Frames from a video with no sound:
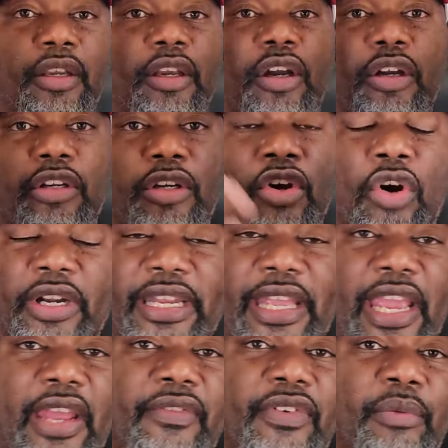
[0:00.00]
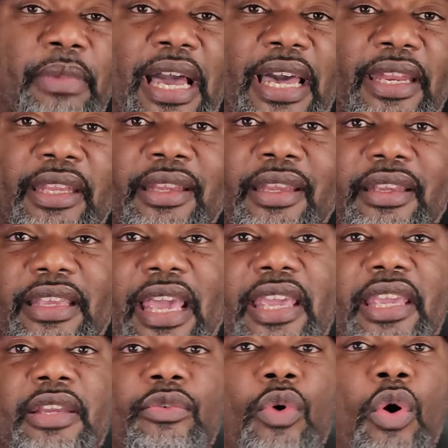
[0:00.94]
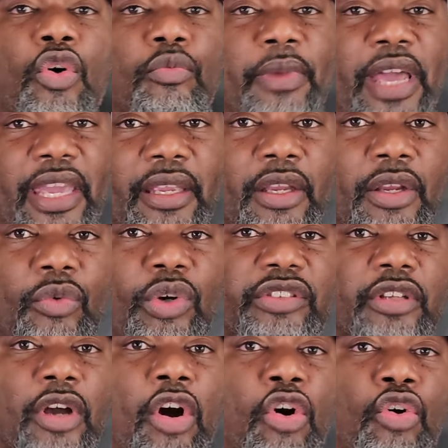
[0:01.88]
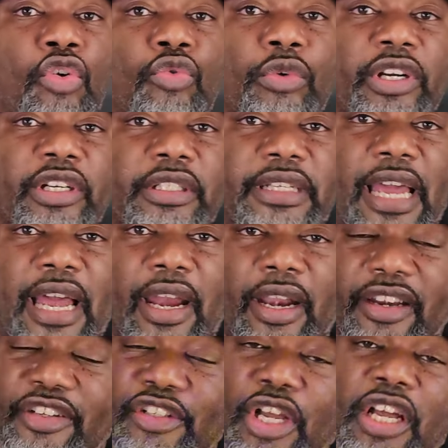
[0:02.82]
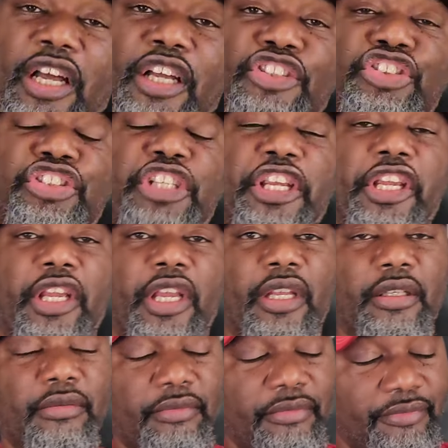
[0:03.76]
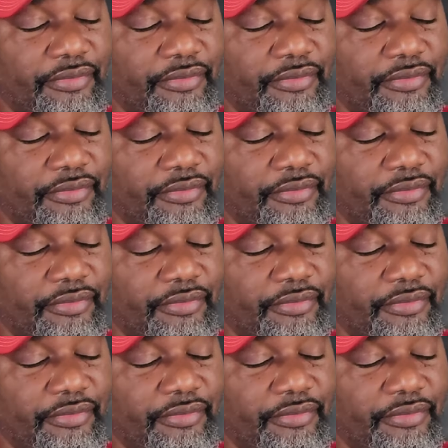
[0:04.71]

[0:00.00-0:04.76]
according to everybody, Kane Womack was a home run hire. Shit.